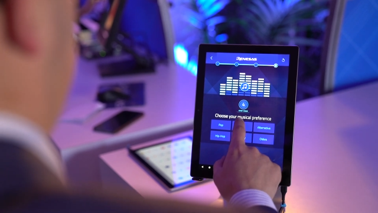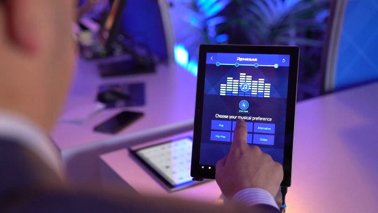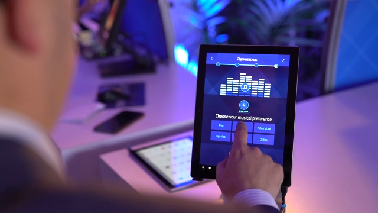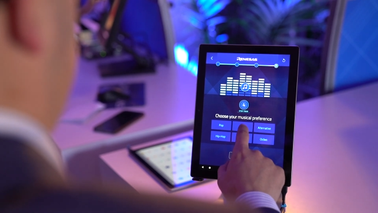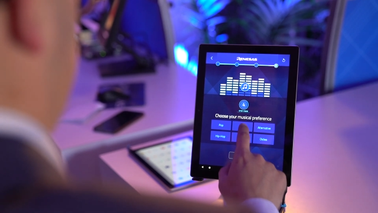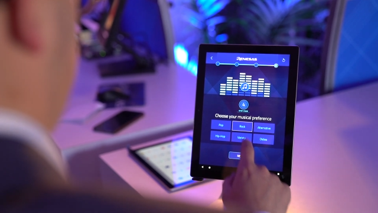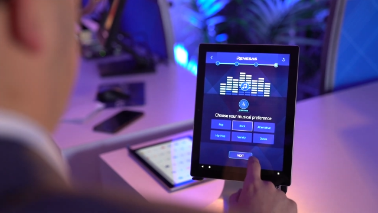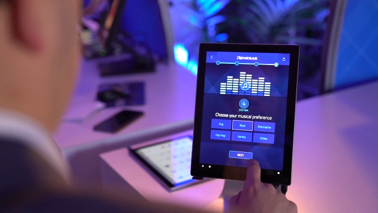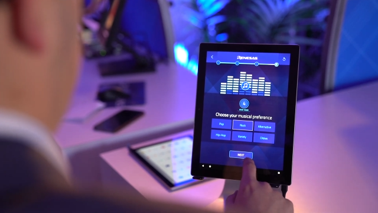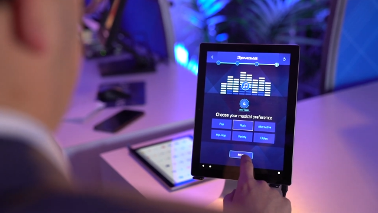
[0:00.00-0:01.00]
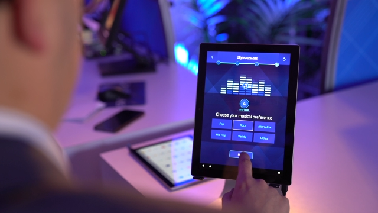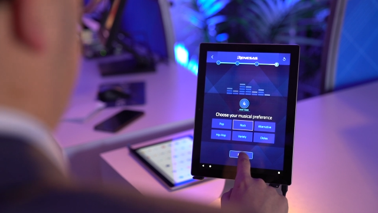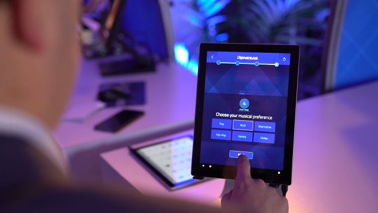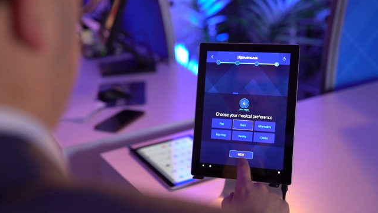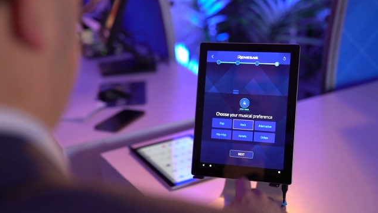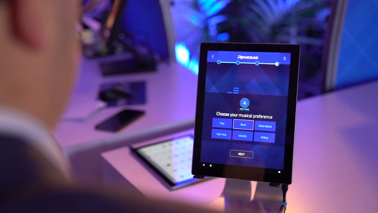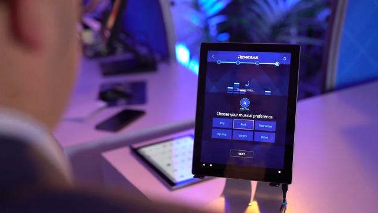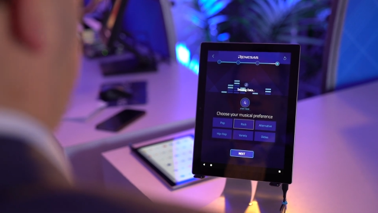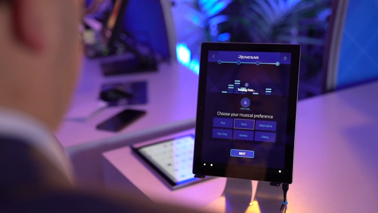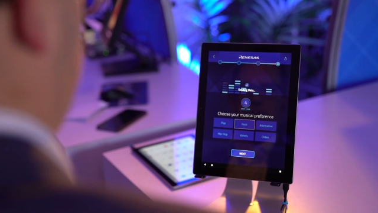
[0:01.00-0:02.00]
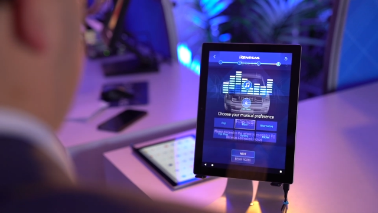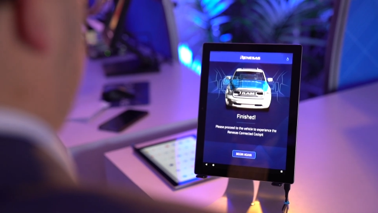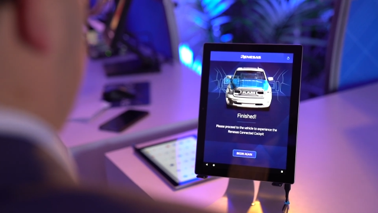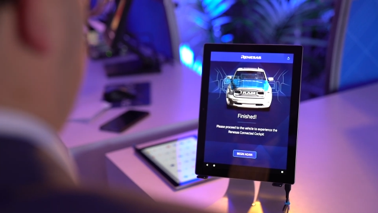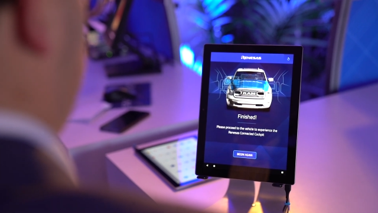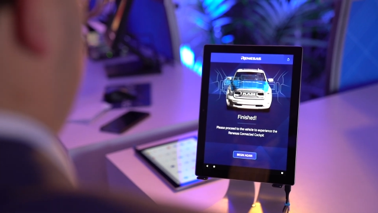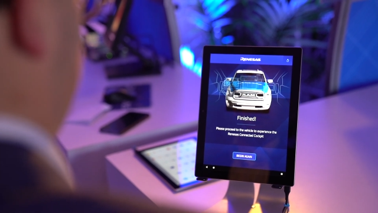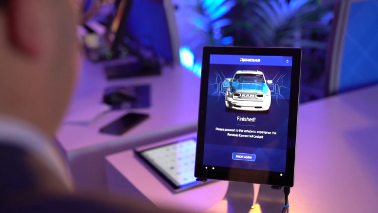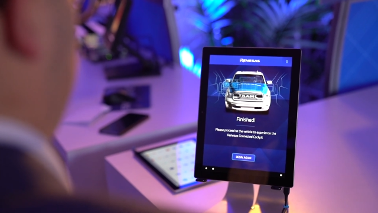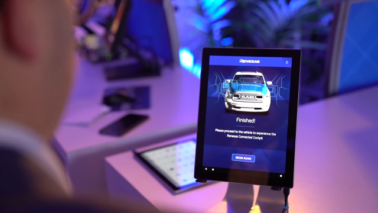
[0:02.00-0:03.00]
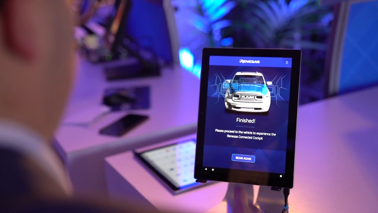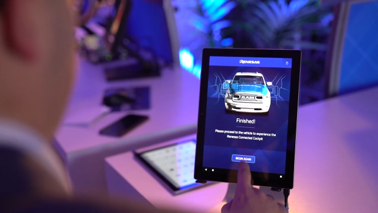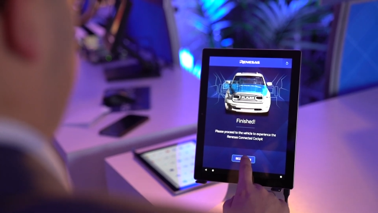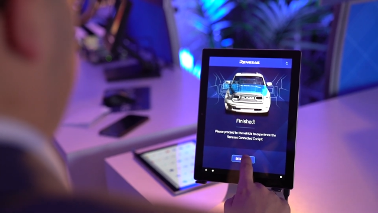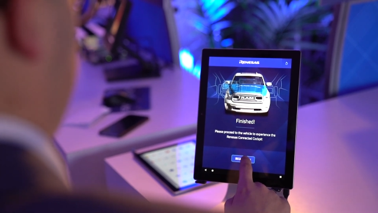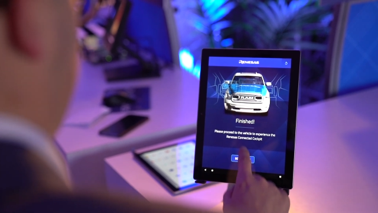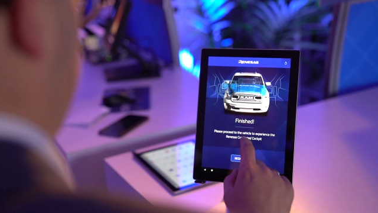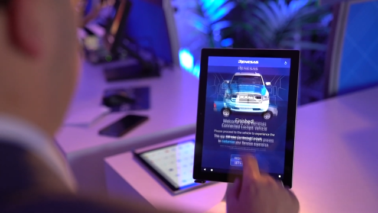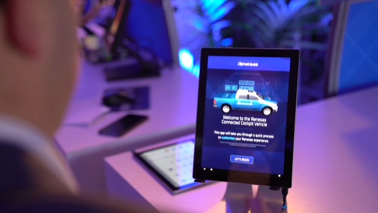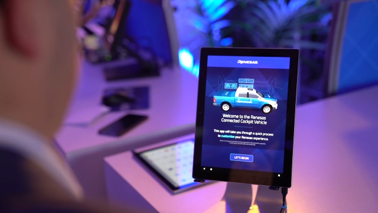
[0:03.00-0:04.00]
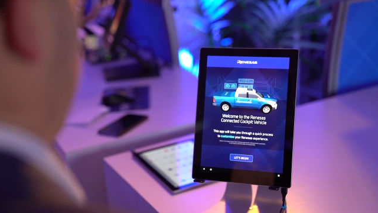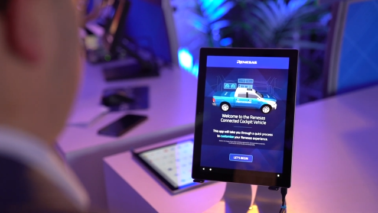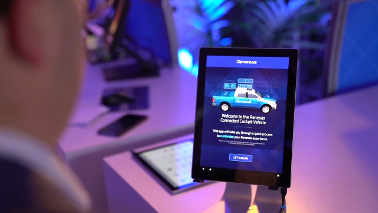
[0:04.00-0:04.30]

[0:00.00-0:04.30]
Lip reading: (no speaker visible)